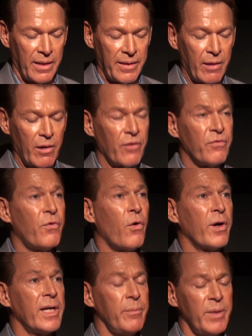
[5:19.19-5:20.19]
There are
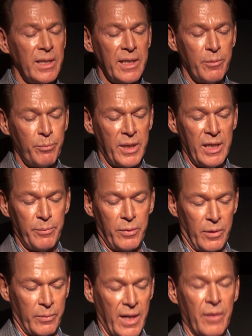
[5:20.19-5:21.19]
40 million
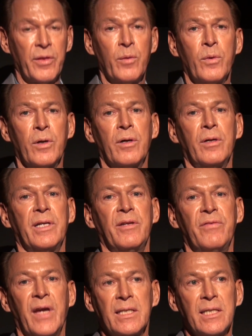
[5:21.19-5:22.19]
people around the world
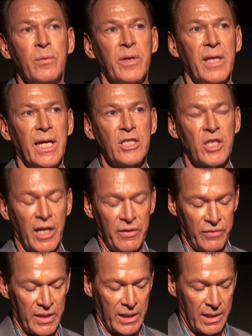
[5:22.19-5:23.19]
infected with
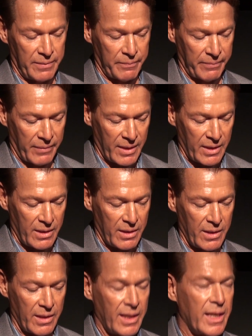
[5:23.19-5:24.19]
HIV.
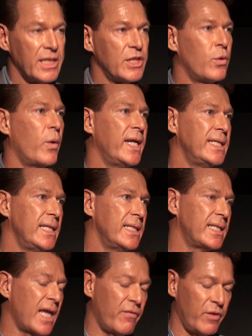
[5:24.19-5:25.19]

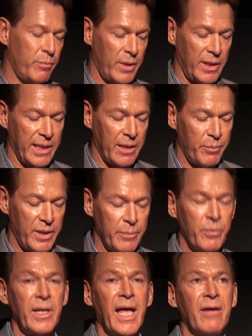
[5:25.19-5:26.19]
27 million
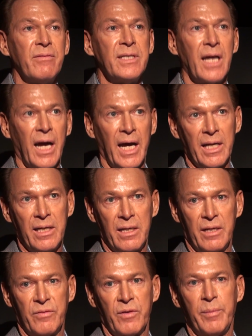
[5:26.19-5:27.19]
people have died
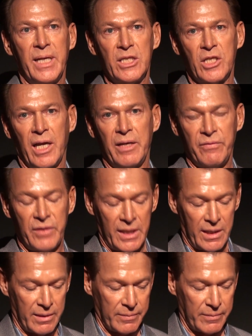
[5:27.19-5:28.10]
from HIV.